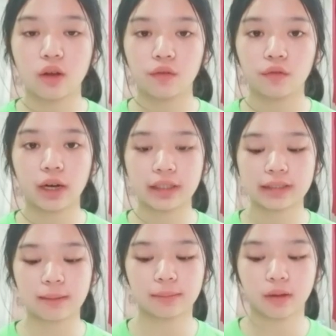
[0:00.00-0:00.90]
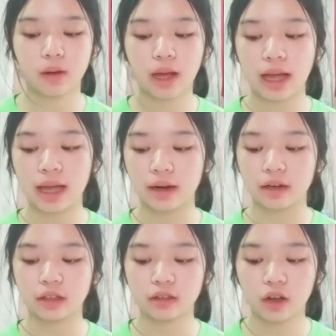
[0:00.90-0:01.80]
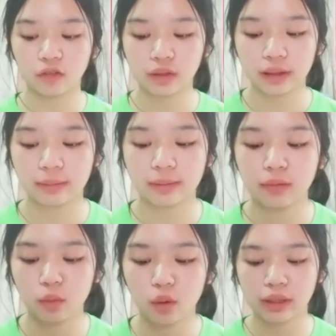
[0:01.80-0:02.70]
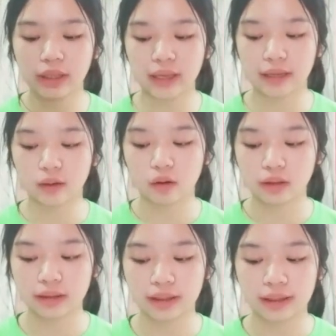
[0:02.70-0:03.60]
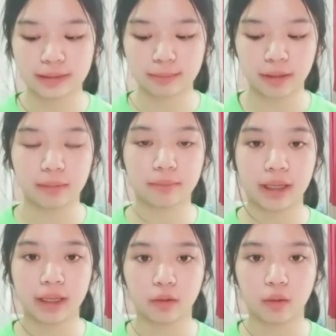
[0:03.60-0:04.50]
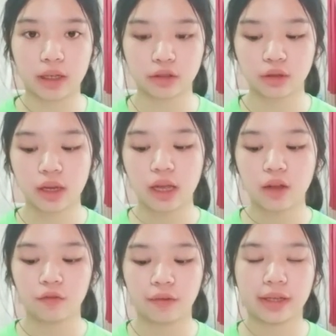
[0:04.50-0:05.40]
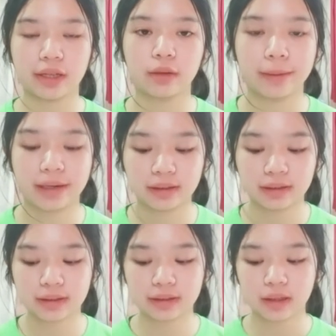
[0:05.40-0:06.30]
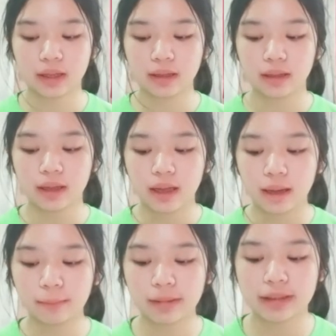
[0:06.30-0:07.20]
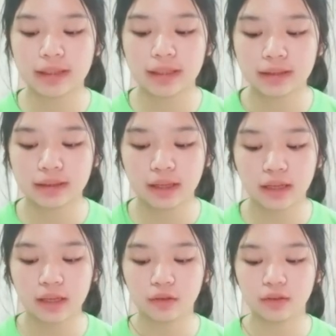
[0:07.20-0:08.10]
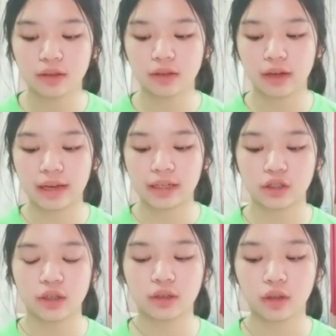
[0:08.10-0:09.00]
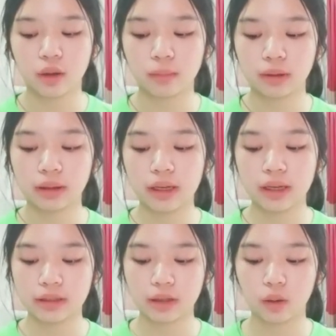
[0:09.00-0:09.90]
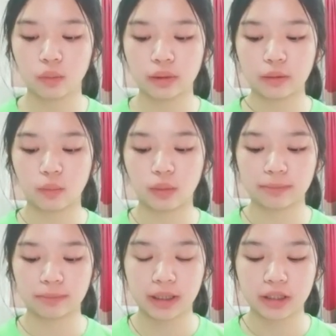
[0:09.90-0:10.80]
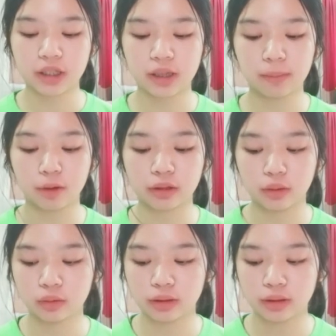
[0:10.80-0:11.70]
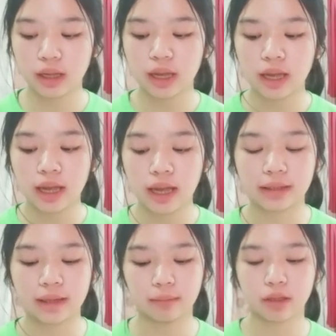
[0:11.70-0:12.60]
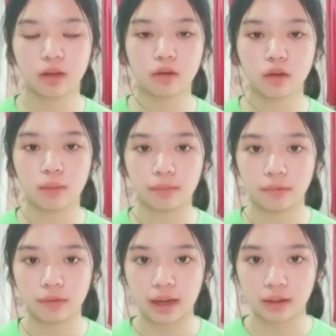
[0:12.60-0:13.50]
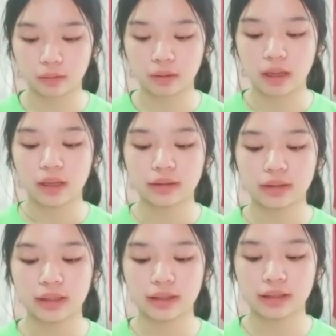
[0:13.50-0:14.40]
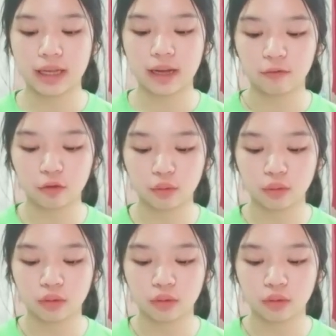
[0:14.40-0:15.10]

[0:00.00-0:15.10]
For example, a herd of elephants walking across a landscape may crush fragile plants. A commensalistic interaction commonly results when one species produces a chemical compound that is harmful